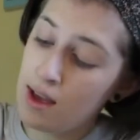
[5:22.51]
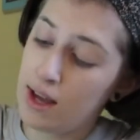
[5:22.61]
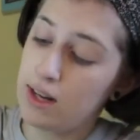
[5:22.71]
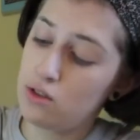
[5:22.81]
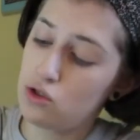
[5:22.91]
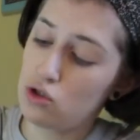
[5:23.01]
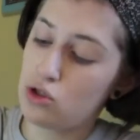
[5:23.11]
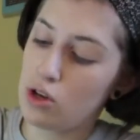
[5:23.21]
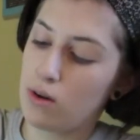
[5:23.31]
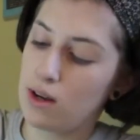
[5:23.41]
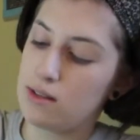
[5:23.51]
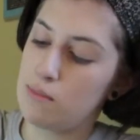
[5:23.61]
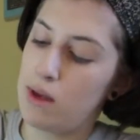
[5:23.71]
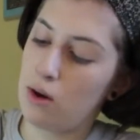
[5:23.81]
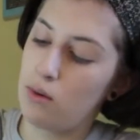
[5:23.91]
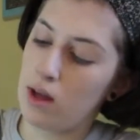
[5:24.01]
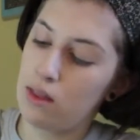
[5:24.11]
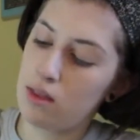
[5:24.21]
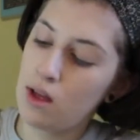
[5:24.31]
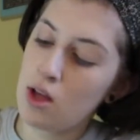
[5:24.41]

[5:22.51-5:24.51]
And it's so good to bake with.